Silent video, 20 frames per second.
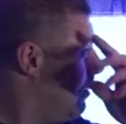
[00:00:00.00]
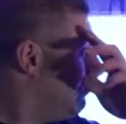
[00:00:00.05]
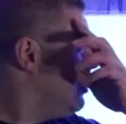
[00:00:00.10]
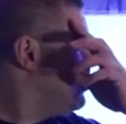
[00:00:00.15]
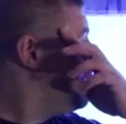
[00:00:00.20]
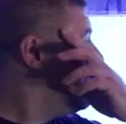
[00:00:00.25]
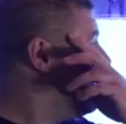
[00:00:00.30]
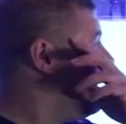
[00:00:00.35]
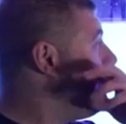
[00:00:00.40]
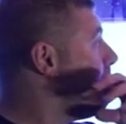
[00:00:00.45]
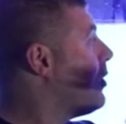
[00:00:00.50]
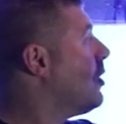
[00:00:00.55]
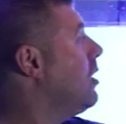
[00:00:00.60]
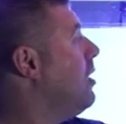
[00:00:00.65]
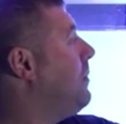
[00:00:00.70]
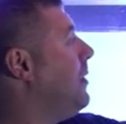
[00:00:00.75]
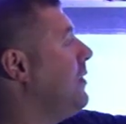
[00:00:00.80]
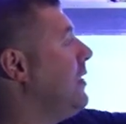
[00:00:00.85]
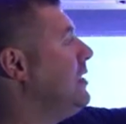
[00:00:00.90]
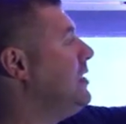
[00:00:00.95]
I'm just gonna put it
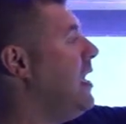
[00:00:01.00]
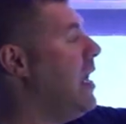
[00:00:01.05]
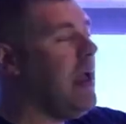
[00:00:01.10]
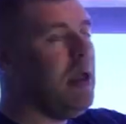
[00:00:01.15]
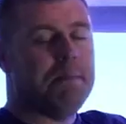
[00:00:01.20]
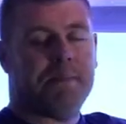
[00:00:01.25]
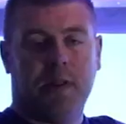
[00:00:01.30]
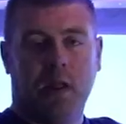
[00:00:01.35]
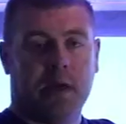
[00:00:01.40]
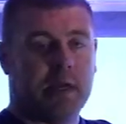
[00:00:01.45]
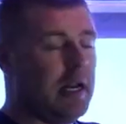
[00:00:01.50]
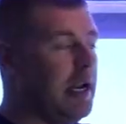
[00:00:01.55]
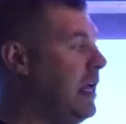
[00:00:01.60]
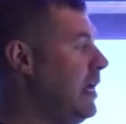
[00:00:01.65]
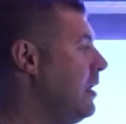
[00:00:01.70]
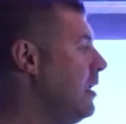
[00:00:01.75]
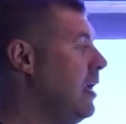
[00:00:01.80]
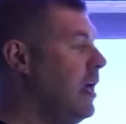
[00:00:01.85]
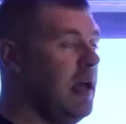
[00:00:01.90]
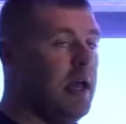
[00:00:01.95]
up on the tank, plug it
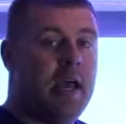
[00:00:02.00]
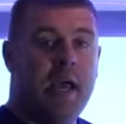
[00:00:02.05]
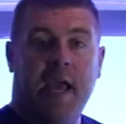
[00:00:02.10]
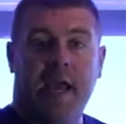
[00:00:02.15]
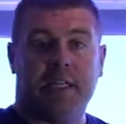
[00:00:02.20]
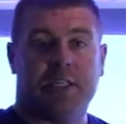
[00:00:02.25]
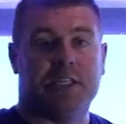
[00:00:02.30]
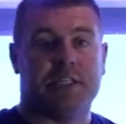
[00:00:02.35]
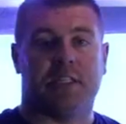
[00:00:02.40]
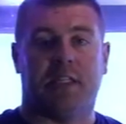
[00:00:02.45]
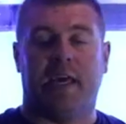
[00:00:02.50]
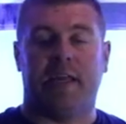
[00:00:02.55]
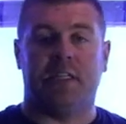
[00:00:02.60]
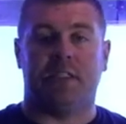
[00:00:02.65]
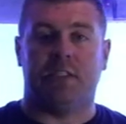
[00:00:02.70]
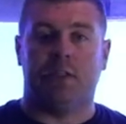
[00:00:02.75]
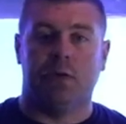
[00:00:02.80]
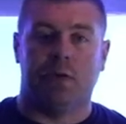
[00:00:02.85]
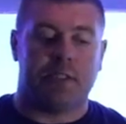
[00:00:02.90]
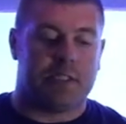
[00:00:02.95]
in, and just let
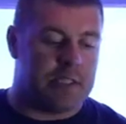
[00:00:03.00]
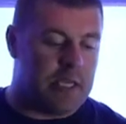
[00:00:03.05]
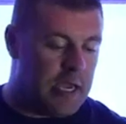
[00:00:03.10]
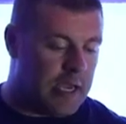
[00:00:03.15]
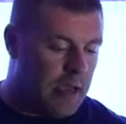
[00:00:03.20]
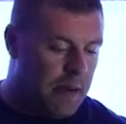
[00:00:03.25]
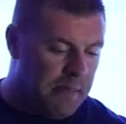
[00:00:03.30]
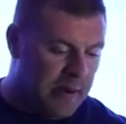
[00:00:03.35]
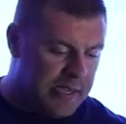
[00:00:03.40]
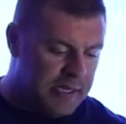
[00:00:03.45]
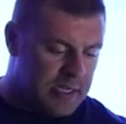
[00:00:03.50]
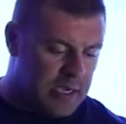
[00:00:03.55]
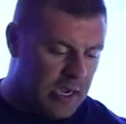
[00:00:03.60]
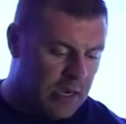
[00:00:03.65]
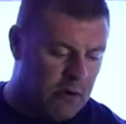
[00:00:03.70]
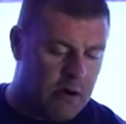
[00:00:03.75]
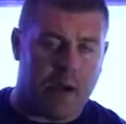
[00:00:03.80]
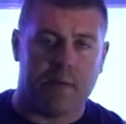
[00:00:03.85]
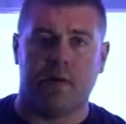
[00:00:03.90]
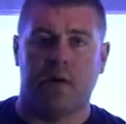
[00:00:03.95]
it do its thing. I might uh,
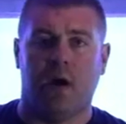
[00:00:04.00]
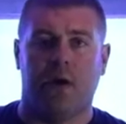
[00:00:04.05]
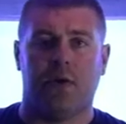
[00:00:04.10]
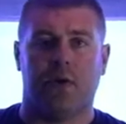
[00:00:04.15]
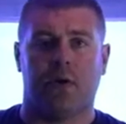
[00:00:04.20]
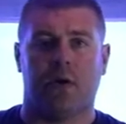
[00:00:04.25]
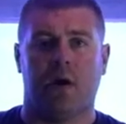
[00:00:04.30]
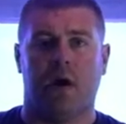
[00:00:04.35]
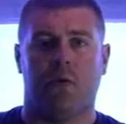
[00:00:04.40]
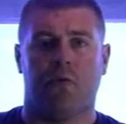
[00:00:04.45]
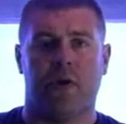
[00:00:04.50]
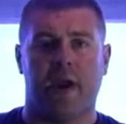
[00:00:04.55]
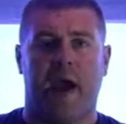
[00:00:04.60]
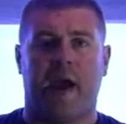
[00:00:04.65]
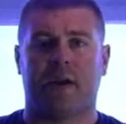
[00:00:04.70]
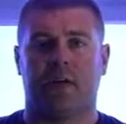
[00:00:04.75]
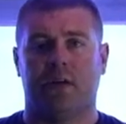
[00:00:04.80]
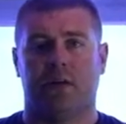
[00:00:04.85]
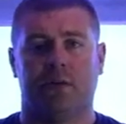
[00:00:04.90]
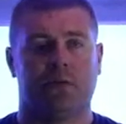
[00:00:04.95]
grab another uh,
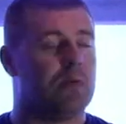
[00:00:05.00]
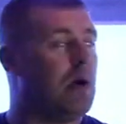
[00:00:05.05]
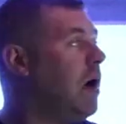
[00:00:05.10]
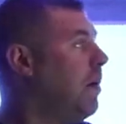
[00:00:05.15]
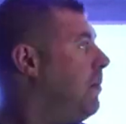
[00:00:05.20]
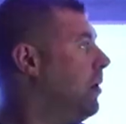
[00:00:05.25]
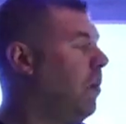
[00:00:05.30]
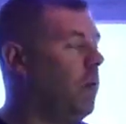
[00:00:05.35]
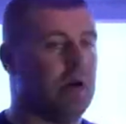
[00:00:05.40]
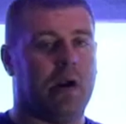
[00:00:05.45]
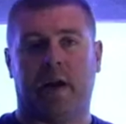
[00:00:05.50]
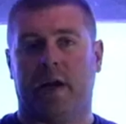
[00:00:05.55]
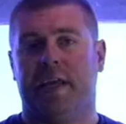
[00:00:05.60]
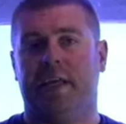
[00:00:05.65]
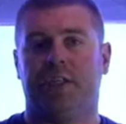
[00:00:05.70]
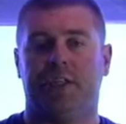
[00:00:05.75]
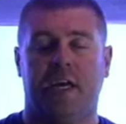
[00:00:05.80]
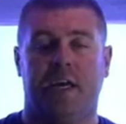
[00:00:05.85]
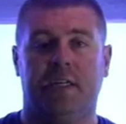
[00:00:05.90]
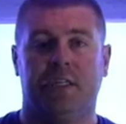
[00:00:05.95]
reactor as well, put one on
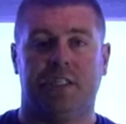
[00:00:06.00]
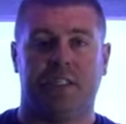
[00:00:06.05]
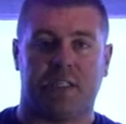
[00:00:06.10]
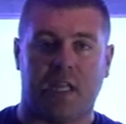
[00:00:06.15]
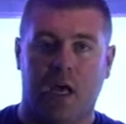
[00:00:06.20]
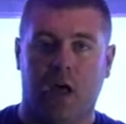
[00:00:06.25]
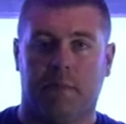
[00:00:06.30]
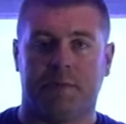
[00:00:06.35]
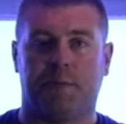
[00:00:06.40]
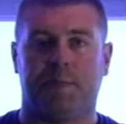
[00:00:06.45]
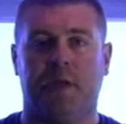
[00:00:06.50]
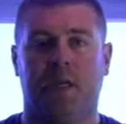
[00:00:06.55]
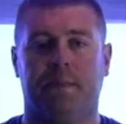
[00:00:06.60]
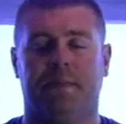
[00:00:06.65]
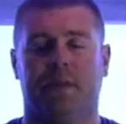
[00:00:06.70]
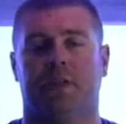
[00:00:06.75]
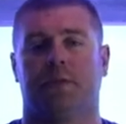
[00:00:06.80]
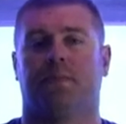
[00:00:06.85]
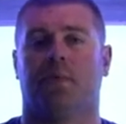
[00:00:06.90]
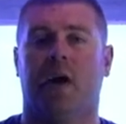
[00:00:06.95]
each end just to help speed up
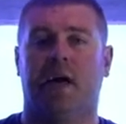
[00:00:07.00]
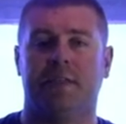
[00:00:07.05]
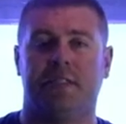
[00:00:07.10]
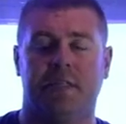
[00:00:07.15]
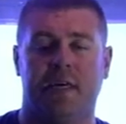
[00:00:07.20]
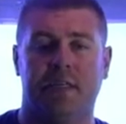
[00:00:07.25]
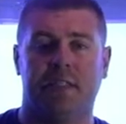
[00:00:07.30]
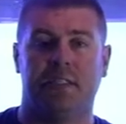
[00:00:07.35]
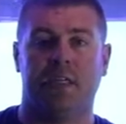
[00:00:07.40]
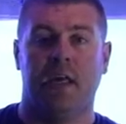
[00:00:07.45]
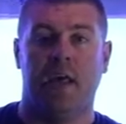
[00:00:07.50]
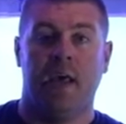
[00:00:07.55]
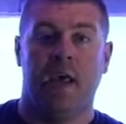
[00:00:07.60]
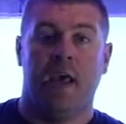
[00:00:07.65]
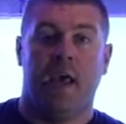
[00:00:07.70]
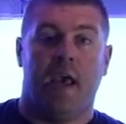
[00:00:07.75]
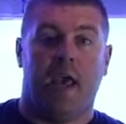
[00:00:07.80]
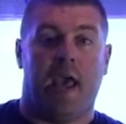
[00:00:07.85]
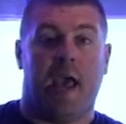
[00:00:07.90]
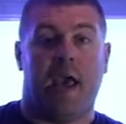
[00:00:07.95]
this process.
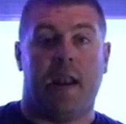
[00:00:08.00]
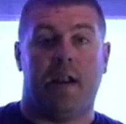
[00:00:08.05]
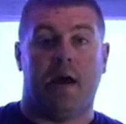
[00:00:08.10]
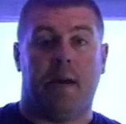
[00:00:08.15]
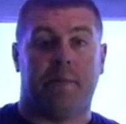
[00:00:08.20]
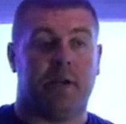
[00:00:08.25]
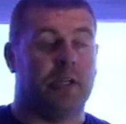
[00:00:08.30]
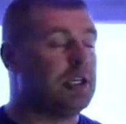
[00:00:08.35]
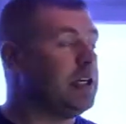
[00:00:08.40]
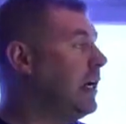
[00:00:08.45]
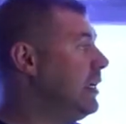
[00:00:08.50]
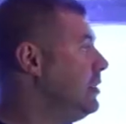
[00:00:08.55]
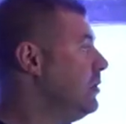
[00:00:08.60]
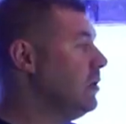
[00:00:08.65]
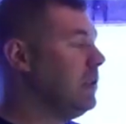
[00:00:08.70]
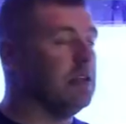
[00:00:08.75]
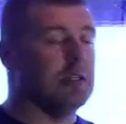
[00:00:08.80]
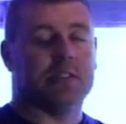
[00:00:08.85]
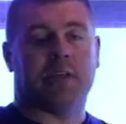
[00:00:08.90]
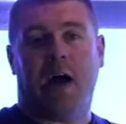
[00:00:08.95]
And I'm going to try to do
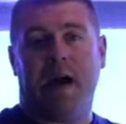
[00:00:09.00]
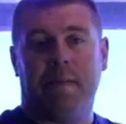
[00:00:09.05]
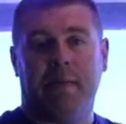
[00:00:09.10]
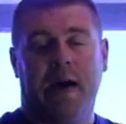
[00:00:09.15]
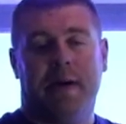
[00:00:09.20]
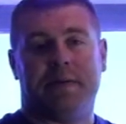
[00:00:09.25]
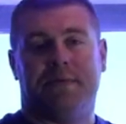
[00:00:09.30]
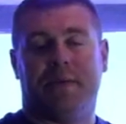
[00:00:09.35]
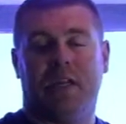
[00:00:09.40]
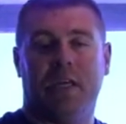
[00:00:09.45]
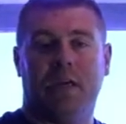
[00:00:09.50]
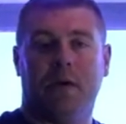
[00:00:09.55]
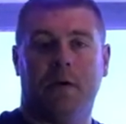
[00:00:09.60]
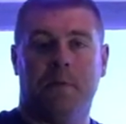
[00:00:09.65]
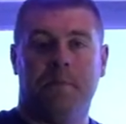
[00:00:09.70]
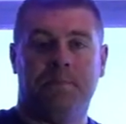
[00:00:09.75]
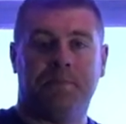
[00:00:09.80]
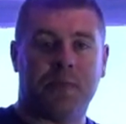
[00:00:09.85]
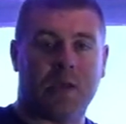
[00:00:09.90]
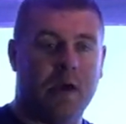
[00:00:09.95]
a little time-lapse
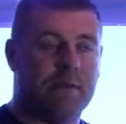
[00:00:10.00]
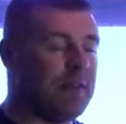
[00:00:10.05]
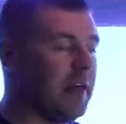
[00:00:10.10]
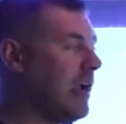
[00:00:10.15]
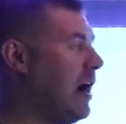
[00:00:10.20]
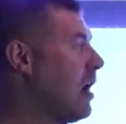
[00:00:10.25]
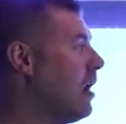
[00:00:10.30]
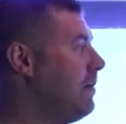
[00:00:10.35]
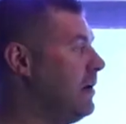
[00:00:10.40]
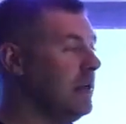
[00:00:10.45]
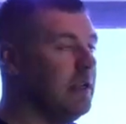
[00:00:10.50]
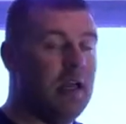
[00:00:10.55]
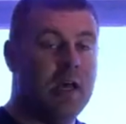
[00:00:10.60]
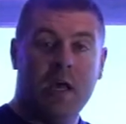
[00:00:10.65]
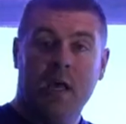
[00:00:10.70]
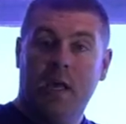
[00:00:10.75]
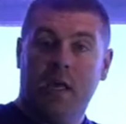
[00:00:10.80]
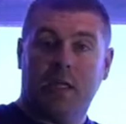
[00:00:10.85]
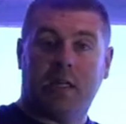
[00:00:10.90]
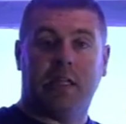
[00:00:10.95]
video of the carbon
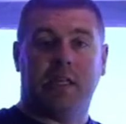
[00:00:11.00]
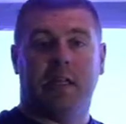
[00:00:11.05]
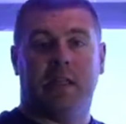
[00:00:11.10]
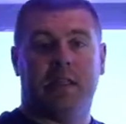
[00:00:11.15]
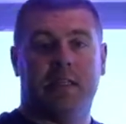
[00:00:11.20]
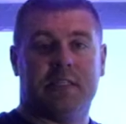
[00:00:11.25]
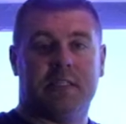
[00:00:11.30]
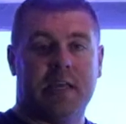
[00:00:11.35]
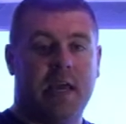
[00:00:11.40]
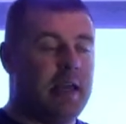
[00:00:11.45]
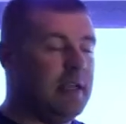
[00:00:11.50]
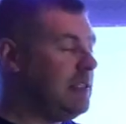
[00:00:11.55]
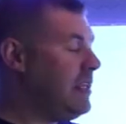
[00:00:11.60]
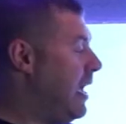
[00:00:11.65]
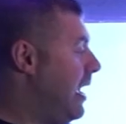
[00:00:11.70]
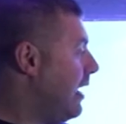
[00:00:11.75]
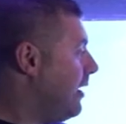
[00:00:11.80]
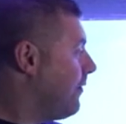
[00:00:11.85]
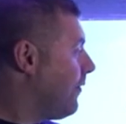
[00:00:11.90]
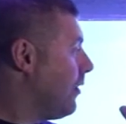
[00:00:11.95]
cleaning this
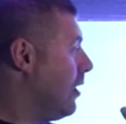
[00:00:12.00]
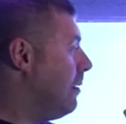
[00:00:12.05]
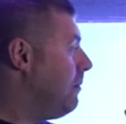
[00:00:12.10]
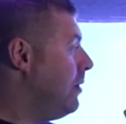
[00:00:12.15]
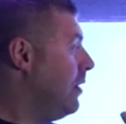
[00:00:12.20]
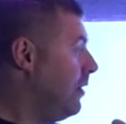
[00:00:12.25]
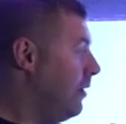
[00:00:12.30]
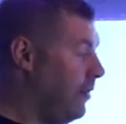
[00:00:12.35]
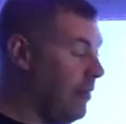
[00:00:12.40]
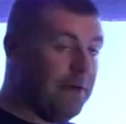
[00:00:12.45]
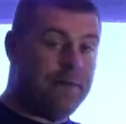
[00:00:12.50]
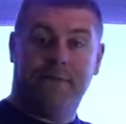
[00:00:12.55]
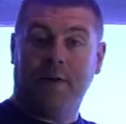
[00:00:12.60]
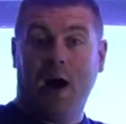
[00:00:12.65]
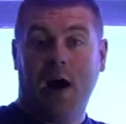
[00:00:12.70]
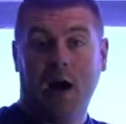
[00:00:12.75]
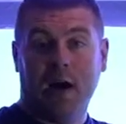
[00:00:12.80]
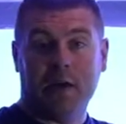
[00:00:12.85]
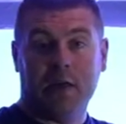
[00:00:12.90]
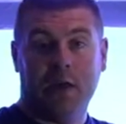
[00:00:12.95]
tank from the
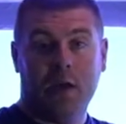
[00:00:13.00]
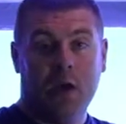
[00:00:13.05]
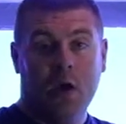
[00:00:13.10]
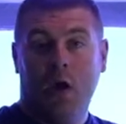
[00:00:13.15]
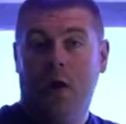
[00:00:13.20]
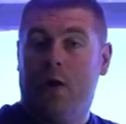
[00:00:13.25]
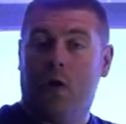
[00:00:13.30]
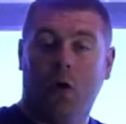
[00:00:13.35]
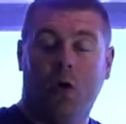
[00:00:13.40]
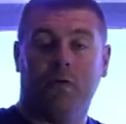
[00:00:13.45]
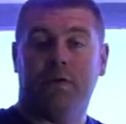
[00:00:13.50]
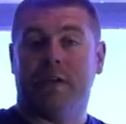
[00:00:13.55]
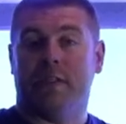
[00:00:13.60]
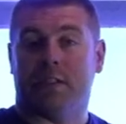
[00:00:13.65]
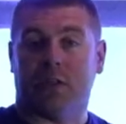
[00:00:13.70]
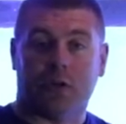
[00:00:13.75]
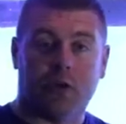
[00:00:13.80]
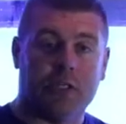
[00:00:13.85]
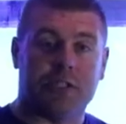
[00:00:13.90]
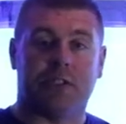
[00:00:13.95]
fog, and hopefully a
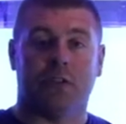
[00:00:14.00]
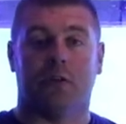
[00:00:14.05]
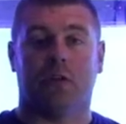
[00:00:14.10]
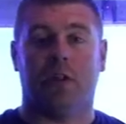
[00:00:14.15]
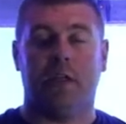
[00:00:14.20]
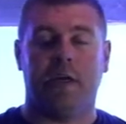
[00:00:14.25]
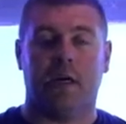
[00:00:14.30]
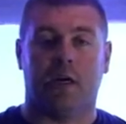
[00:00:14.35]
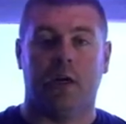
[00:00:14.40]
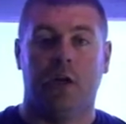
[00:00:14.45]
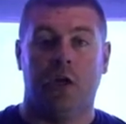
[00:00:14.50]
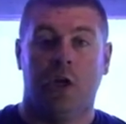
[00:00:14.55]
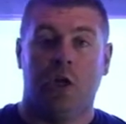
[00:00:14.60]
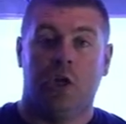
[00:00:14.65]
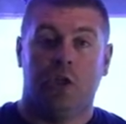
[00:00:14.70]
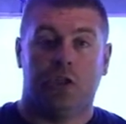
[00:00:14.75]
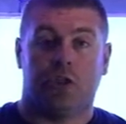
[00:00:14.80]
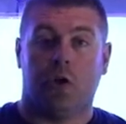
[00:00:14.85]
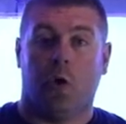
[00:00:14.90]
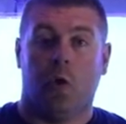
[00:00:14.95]
crystal clear.
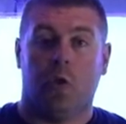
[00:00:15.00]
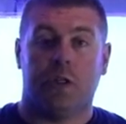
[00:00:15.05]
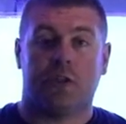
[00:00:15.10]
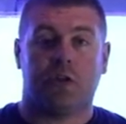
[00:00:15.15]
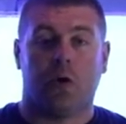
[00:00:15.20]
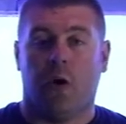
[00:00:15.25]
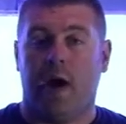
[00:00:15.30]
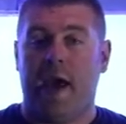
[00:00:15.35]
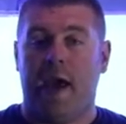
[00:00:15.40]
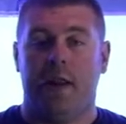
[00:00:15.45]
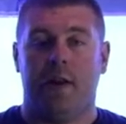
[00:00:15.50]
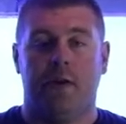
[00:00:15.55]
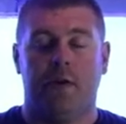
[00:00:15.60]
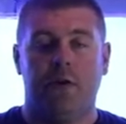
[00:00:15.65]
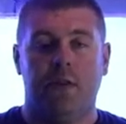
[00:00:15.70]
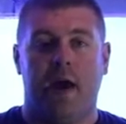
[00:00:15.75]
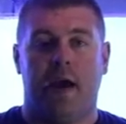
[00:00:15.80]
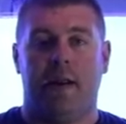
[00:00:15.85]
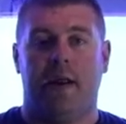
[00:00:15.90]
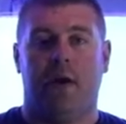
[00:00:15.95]
So let's go ahead and
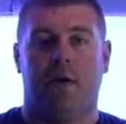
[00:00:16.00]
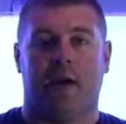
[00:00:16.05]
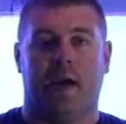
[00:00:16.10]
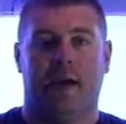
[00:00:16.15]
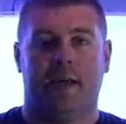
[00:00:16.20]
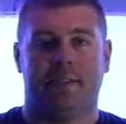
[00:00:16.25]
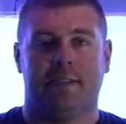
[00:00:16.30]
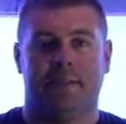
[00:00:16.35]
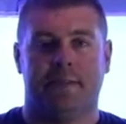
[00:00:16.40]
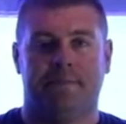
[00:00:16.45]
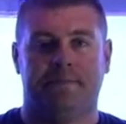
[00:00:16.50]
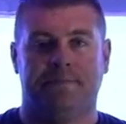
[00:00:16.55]
do that now, guys.